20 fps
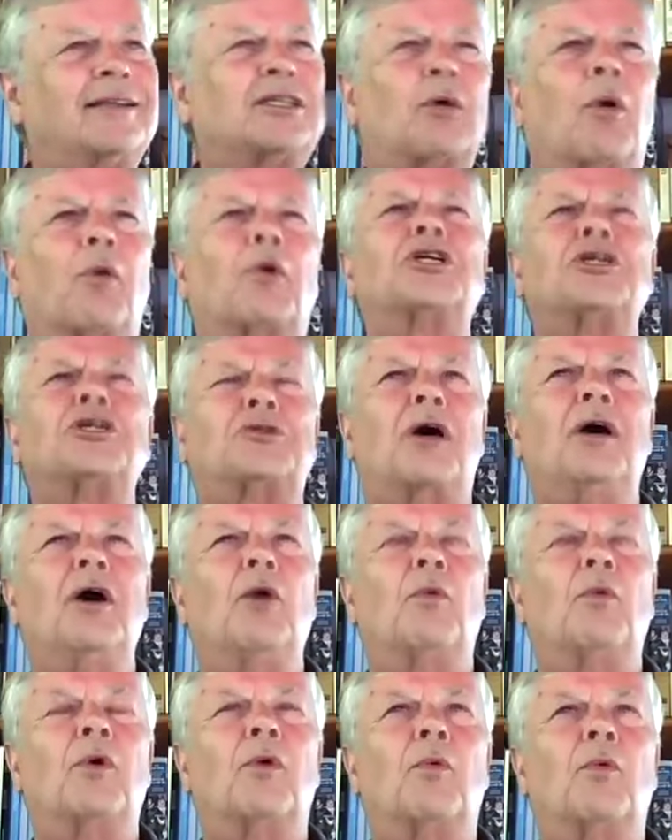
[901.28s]
he said, well,
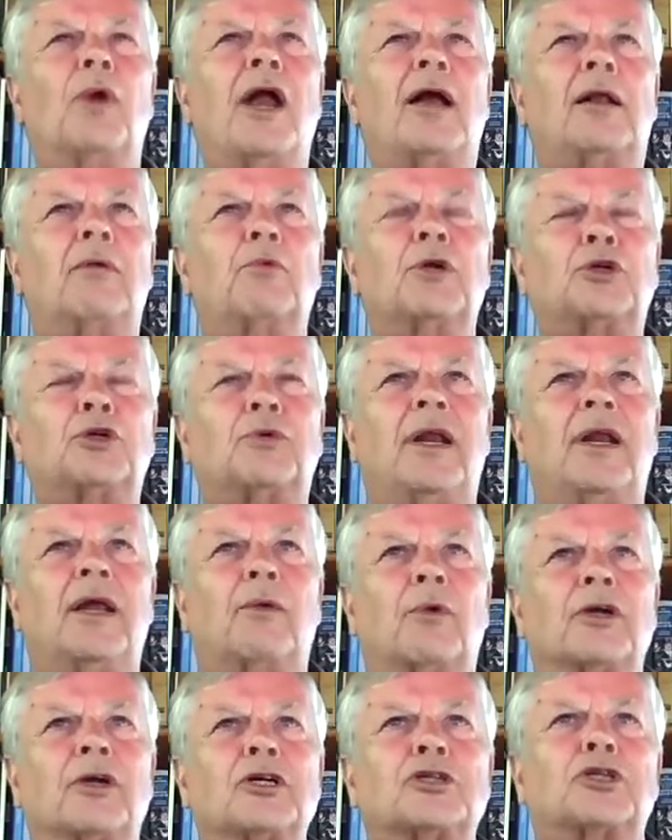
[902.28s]
we're not
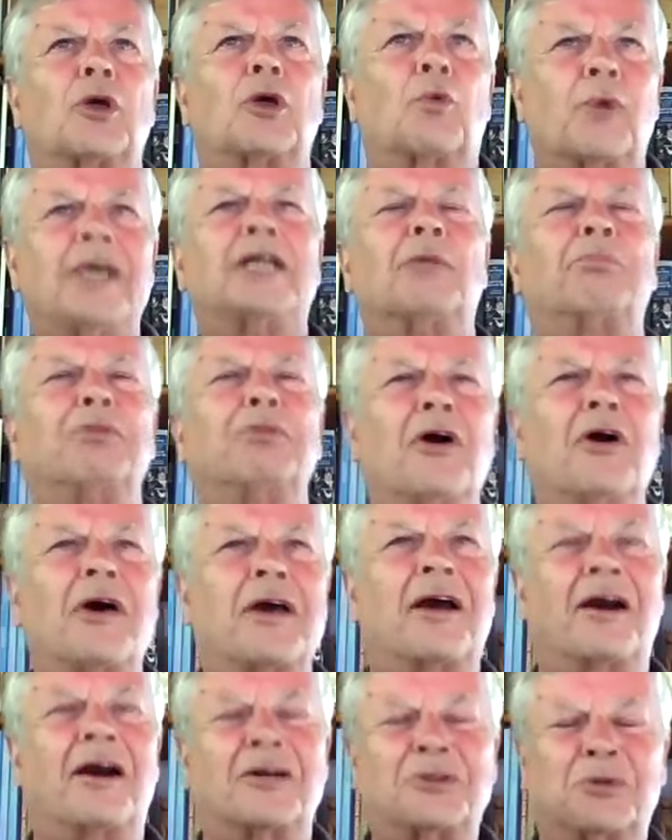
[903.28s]
retreating, we're just
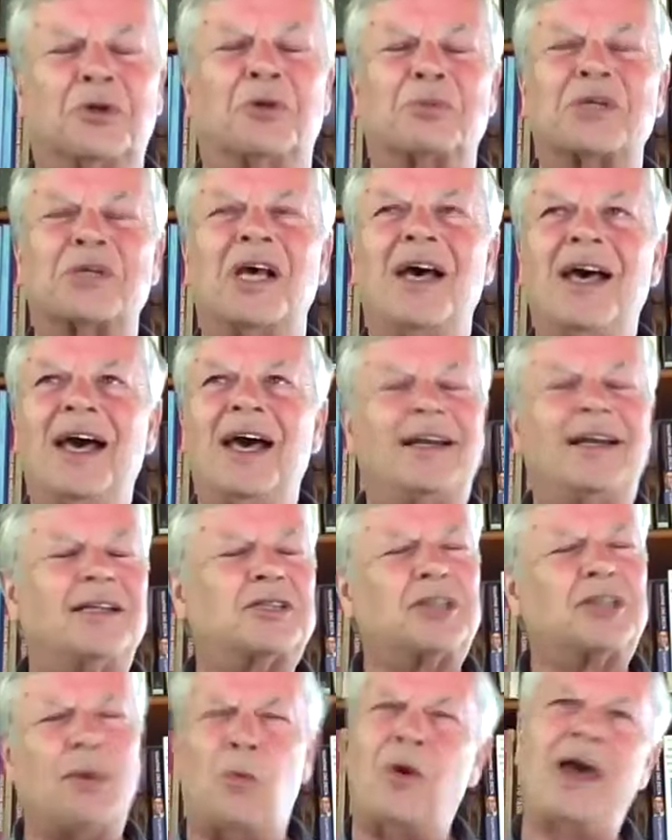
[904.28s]
redeploying our troops. And
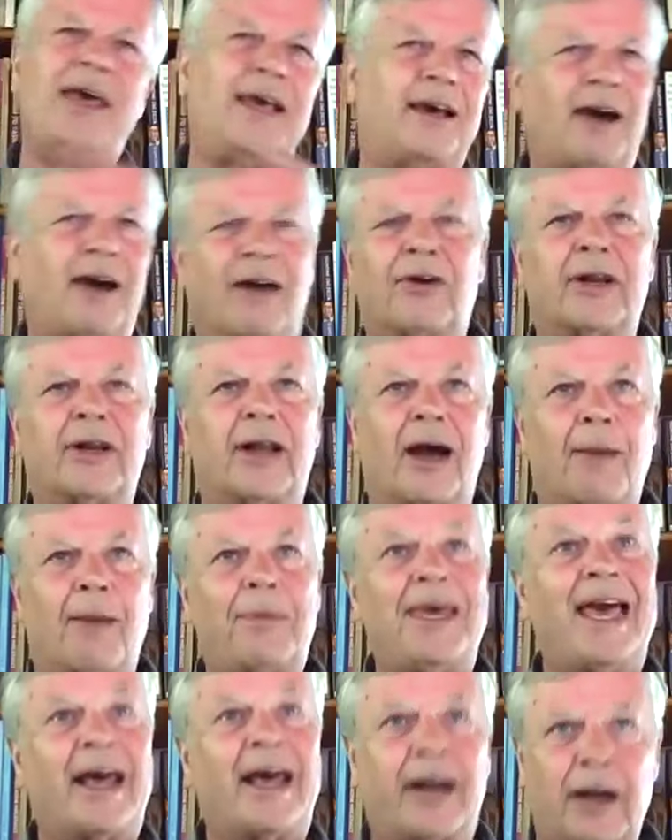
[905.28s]
in some way he covered it
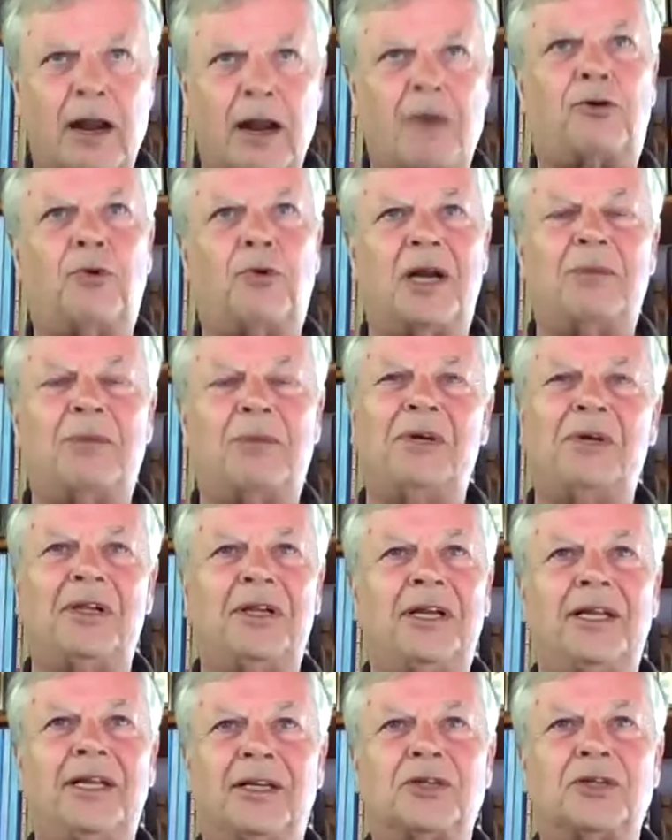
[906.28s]
up. He had enough
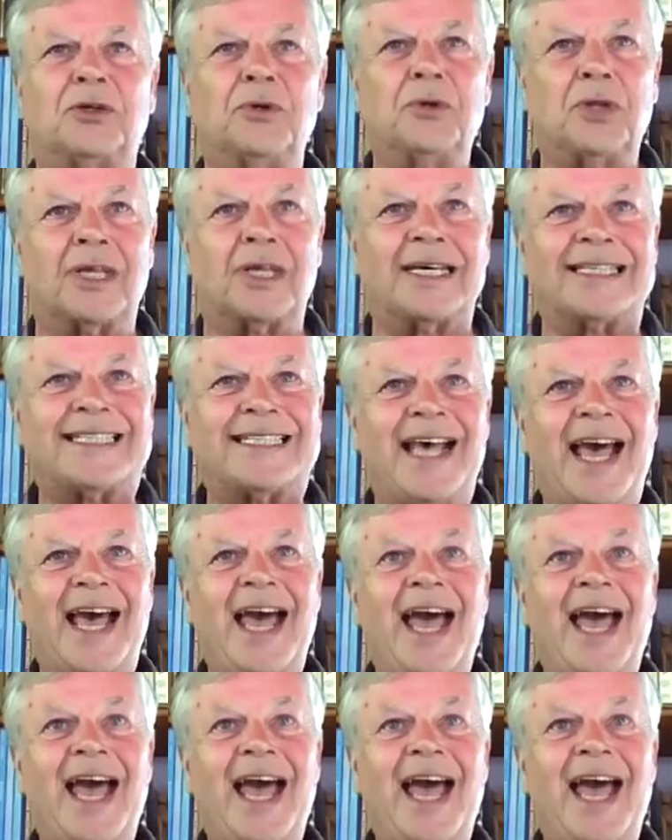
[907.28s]
credibility to do this.